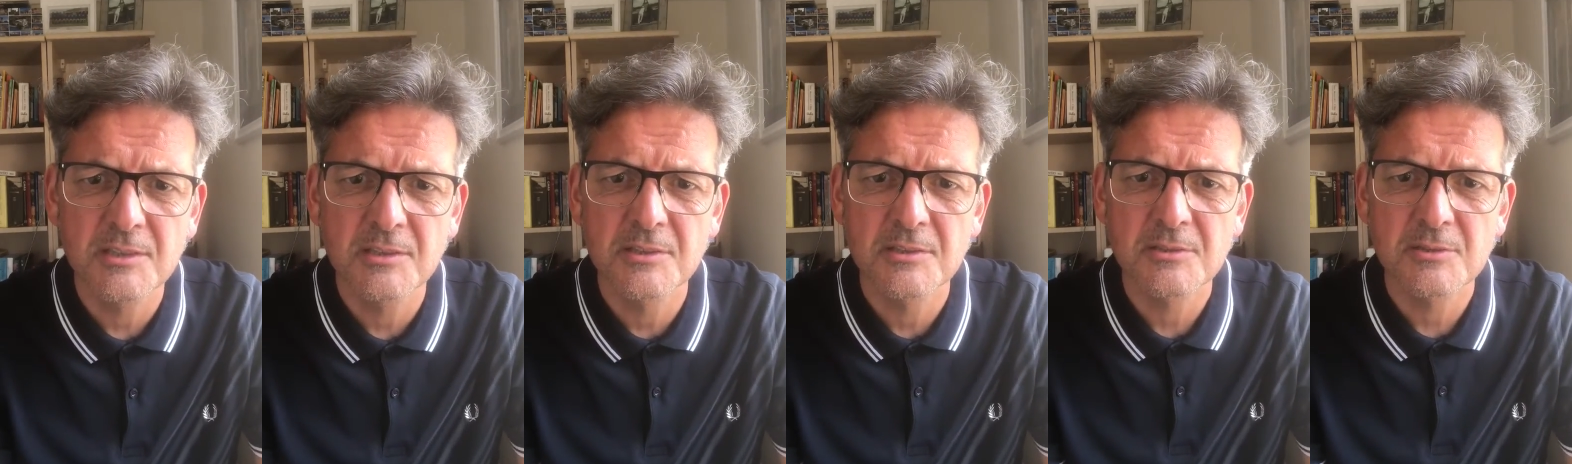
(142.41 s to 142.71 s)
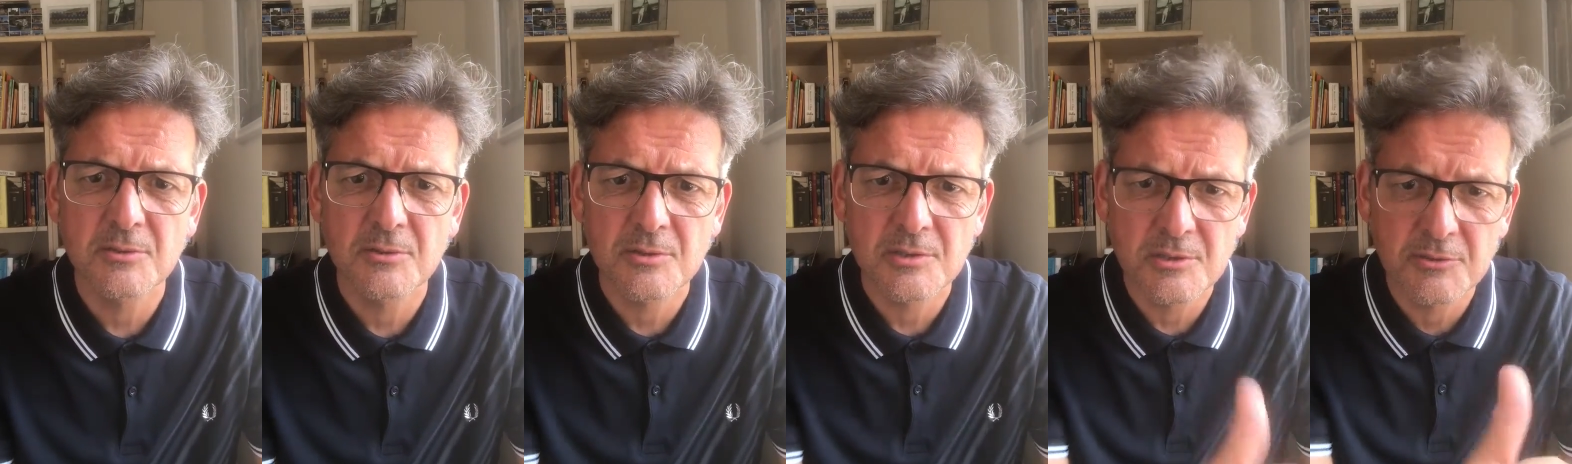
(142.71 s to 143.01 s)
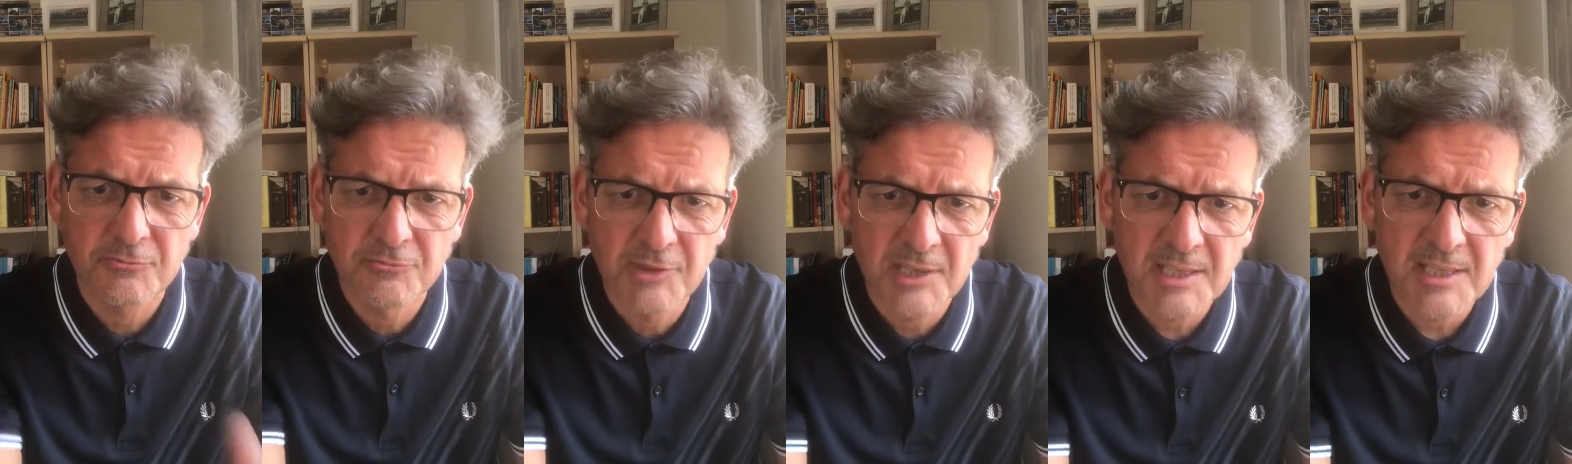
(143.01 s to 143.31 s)
of the source to
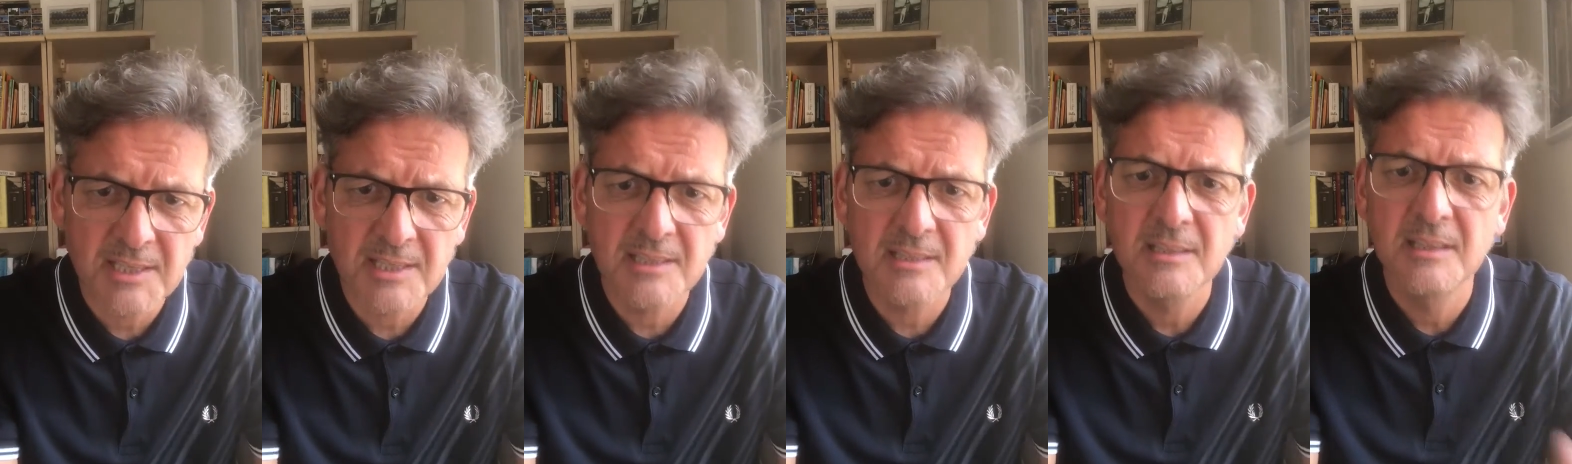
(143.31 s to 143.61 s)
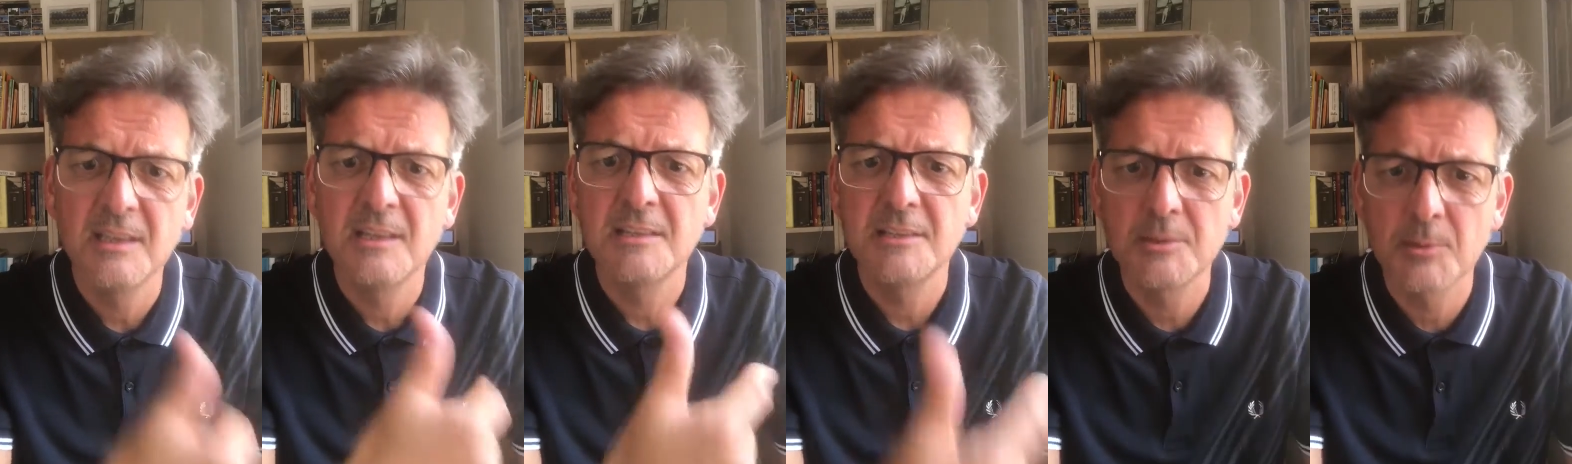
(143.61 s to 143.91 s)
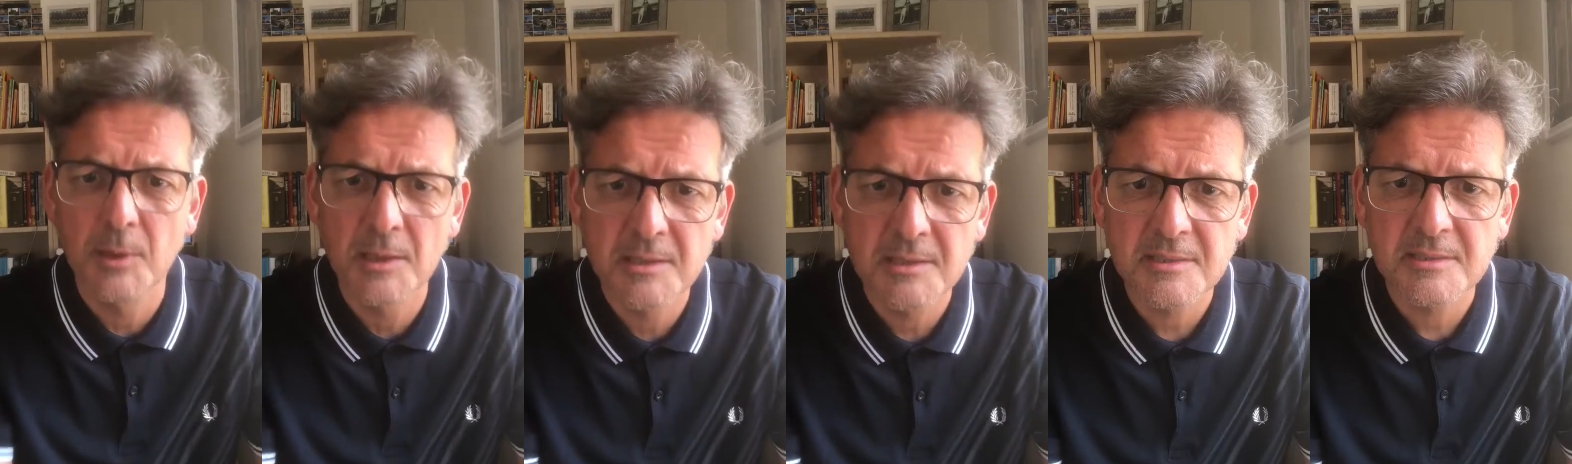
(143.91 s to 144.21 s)
read it,
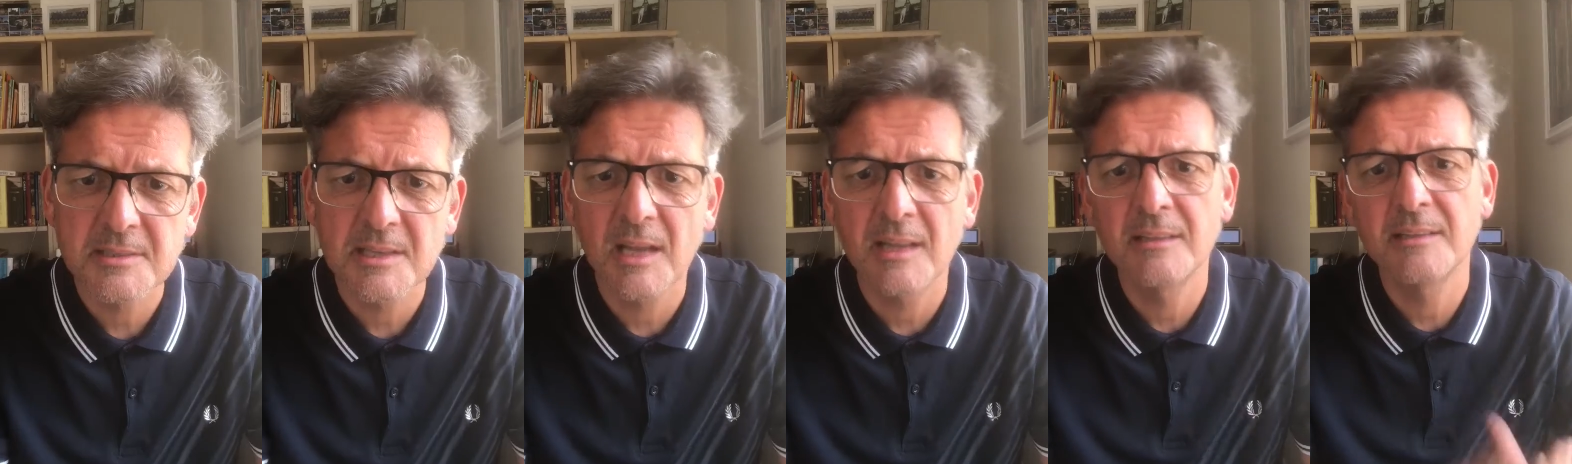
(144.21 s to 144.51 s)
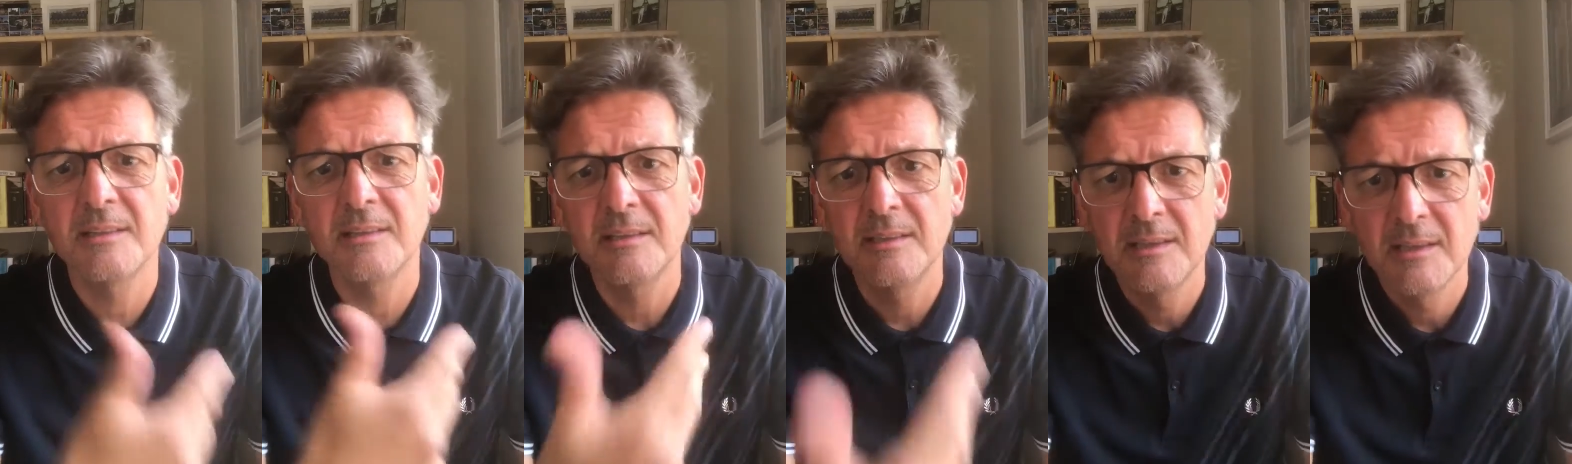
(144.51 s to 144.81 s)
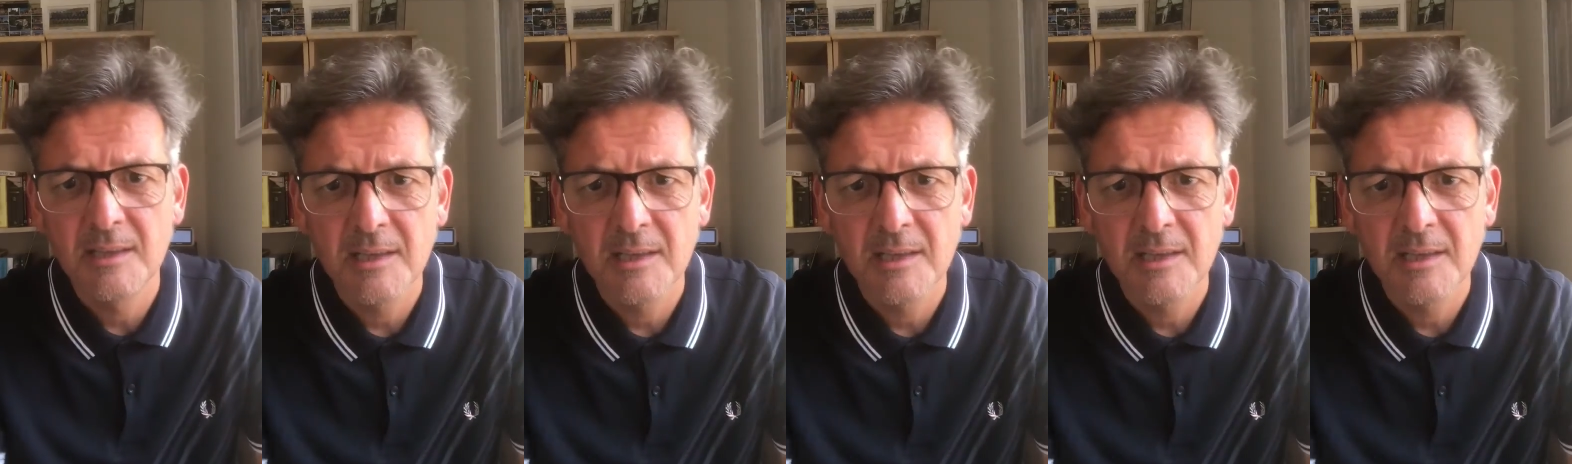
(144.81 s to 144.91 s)
to understand it,